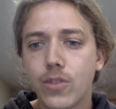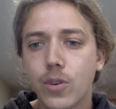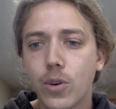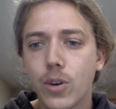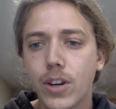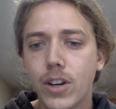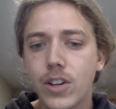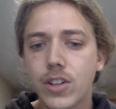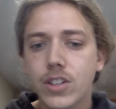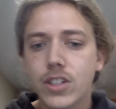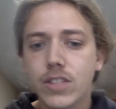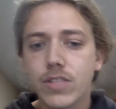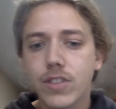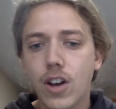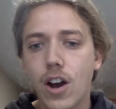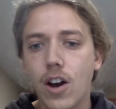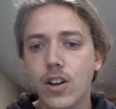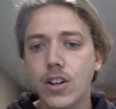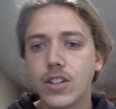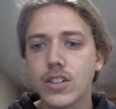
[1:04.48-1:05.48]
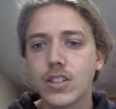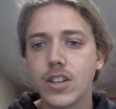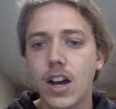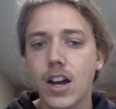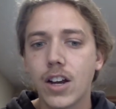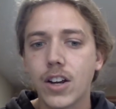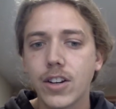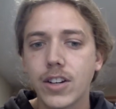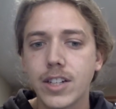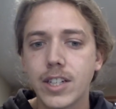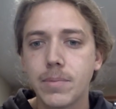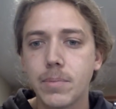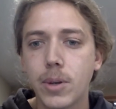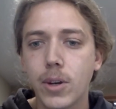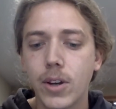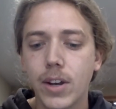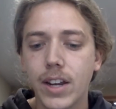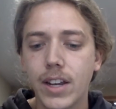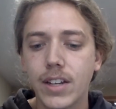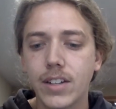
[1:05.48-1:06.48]
4 years of college soccer
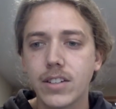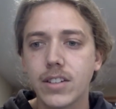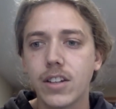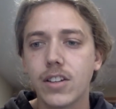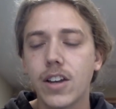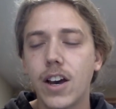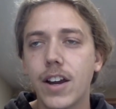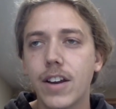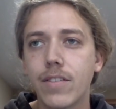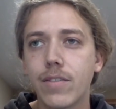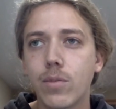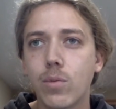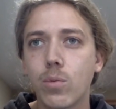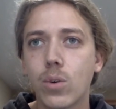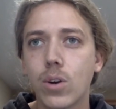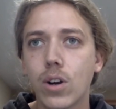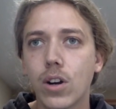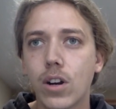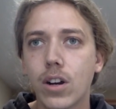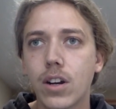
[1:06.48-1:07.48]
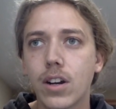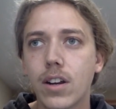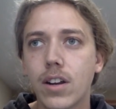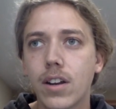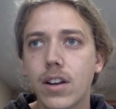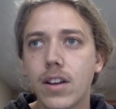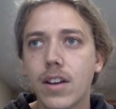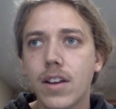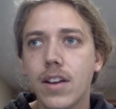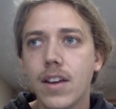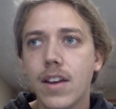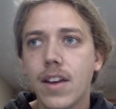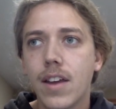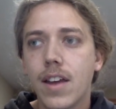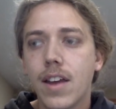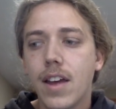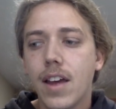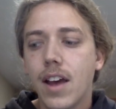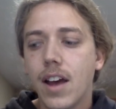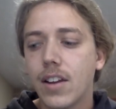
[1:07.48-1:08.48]
experience, a lot of work,
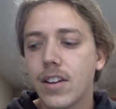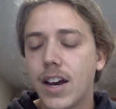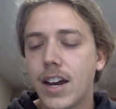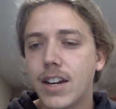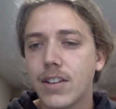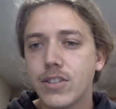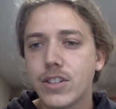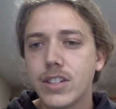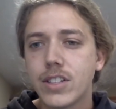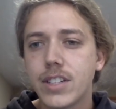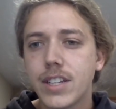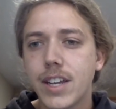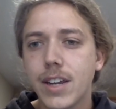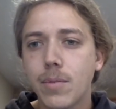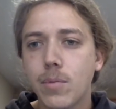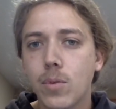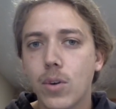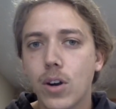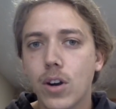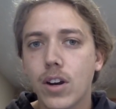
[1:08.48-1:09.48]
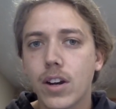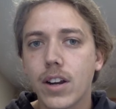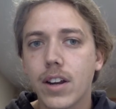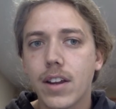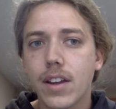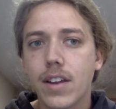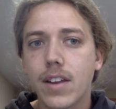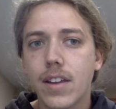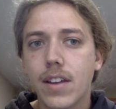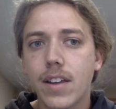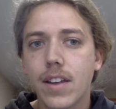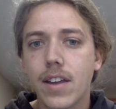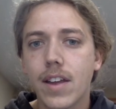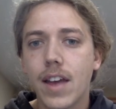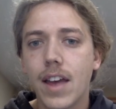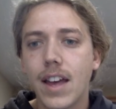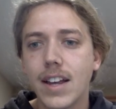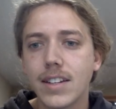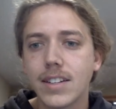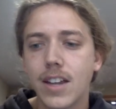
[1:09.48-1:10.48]
a lot of just teamwork
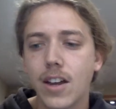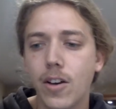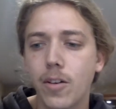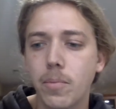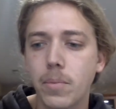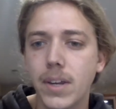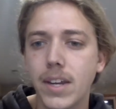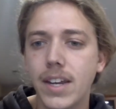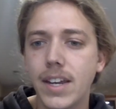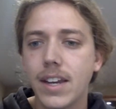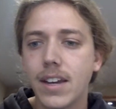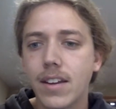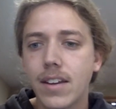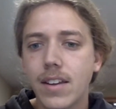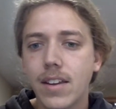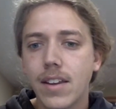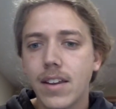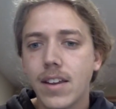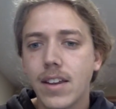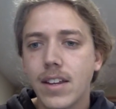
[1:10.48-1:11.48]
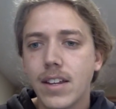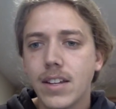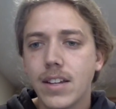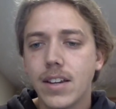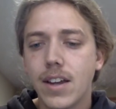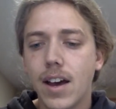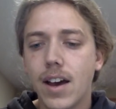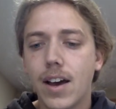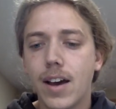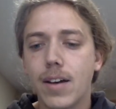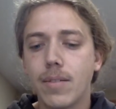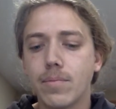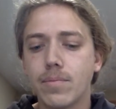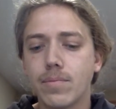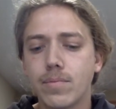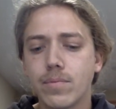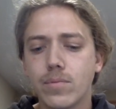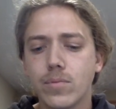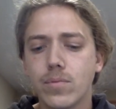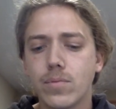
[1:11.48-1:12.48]
has helped me
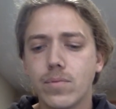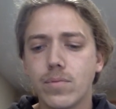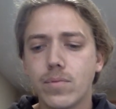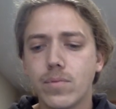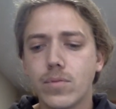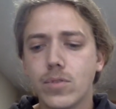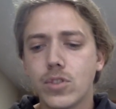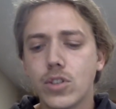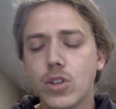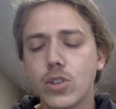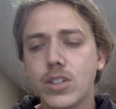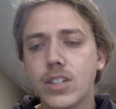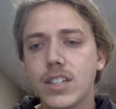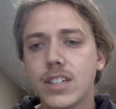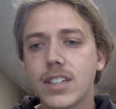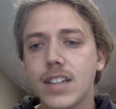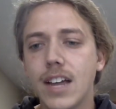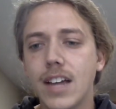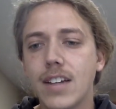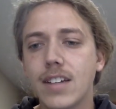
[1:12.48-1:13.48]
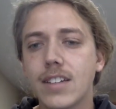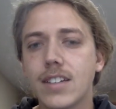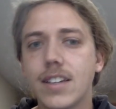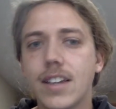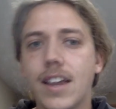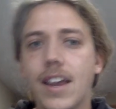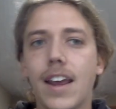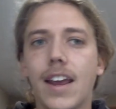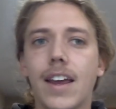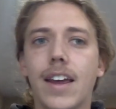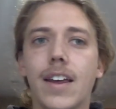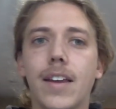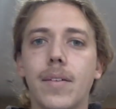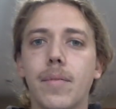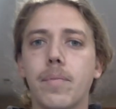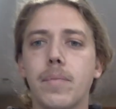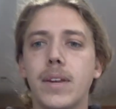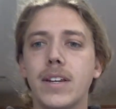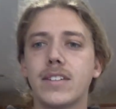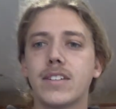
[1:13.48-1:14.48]
show success
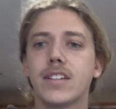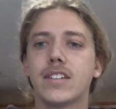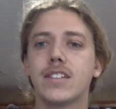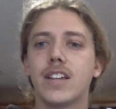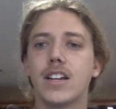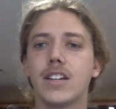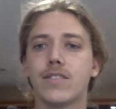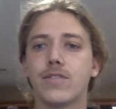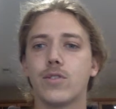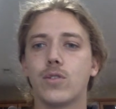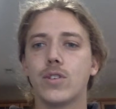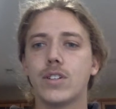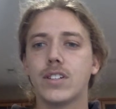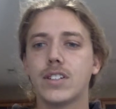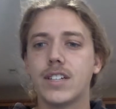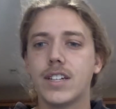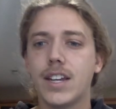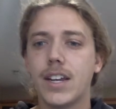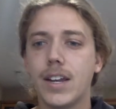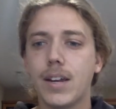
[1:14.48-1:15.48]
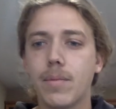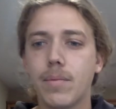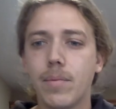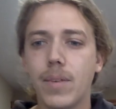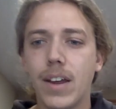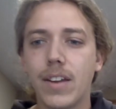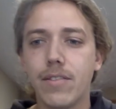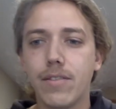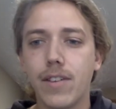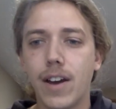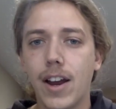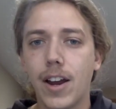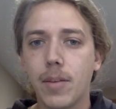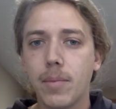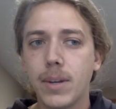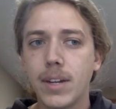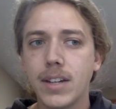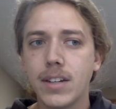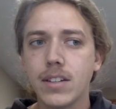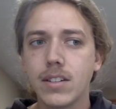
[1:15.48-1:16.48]
and be successful in team
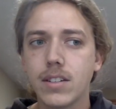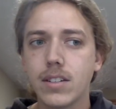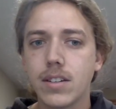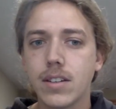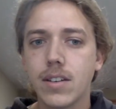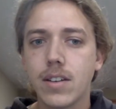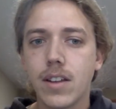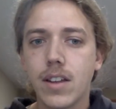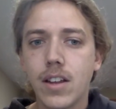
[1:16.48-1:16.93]
environments.